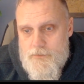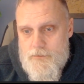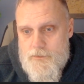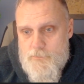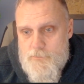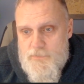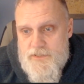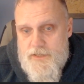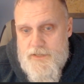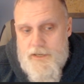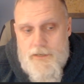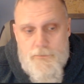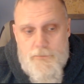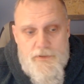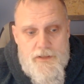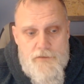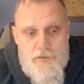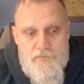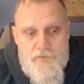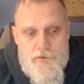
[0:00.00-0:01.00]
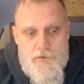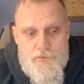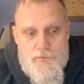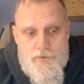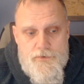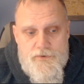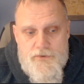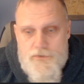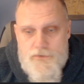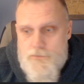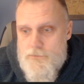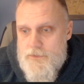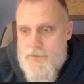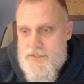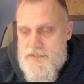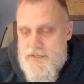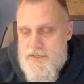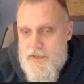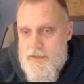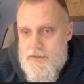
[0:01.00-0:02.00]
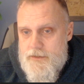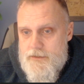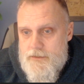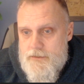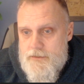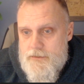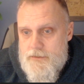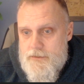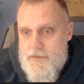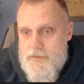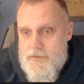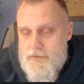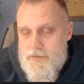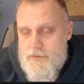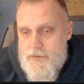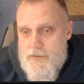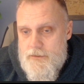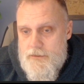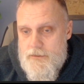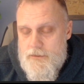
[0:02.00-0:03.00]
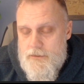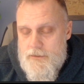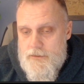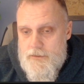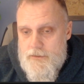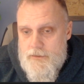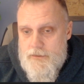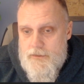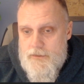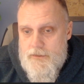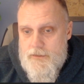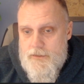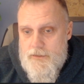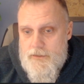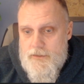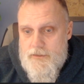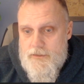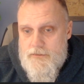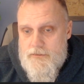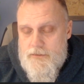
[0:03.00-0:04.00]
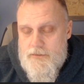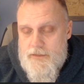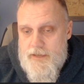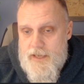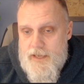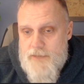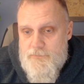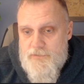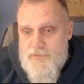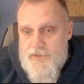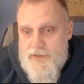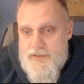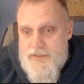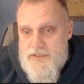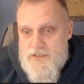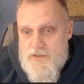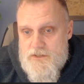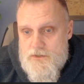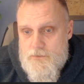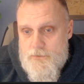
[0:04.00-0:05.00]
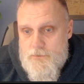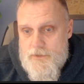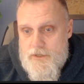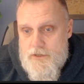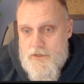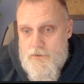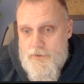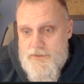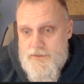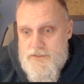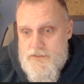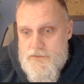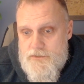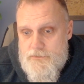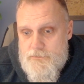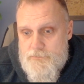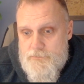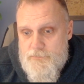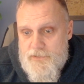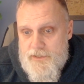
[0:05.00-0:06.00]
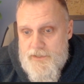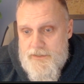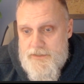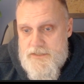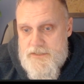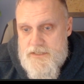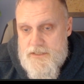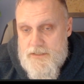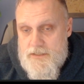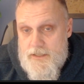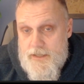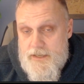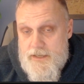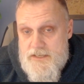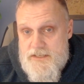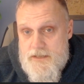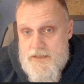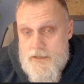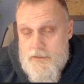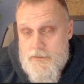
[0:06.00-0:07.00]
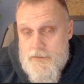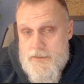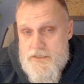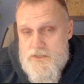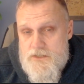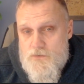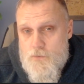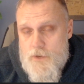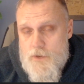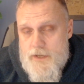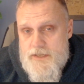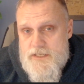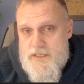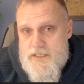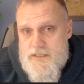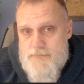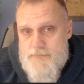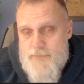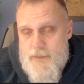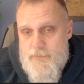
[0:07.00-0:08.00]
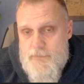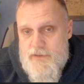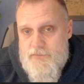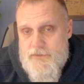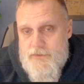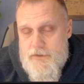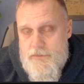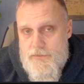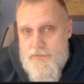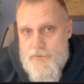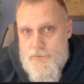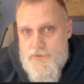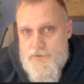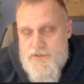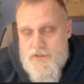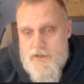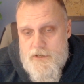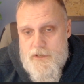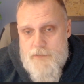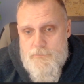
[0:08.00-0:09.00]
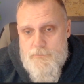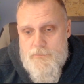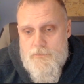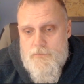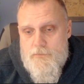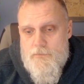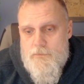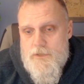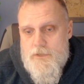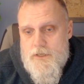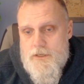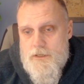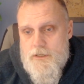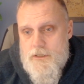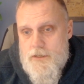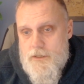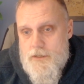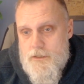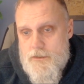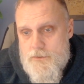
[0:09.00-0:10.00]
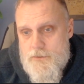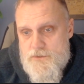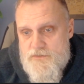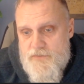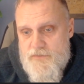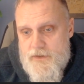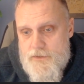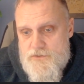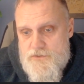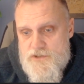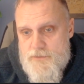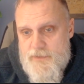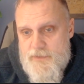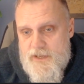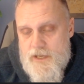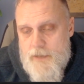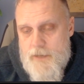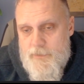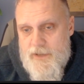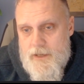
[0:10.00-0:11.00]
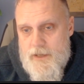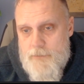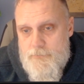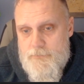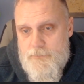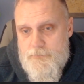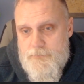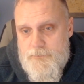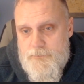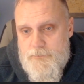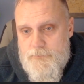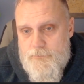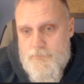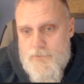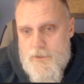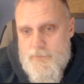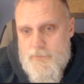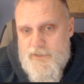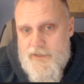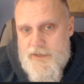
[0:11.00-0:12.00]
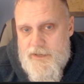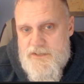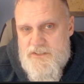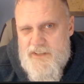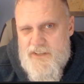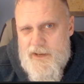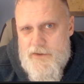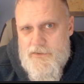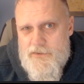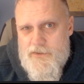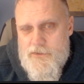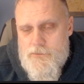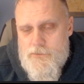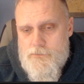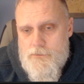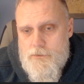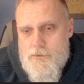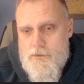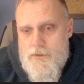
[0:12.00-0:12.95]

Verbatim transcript: But yeah, without further ado, let's get uh, into the gameplay. So we're going to play this, uh, like I said, at least twice, maybe even a third time. Uh, those videos should be coming up probably the next day or two.